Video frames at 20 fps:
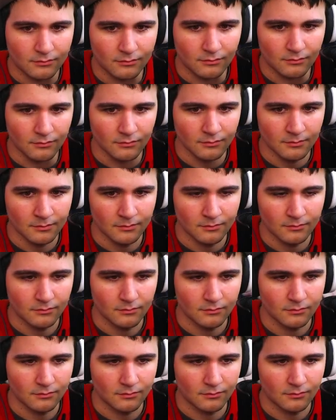
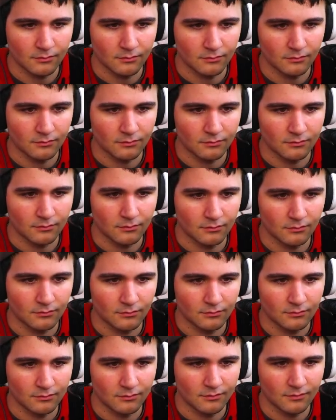(silent)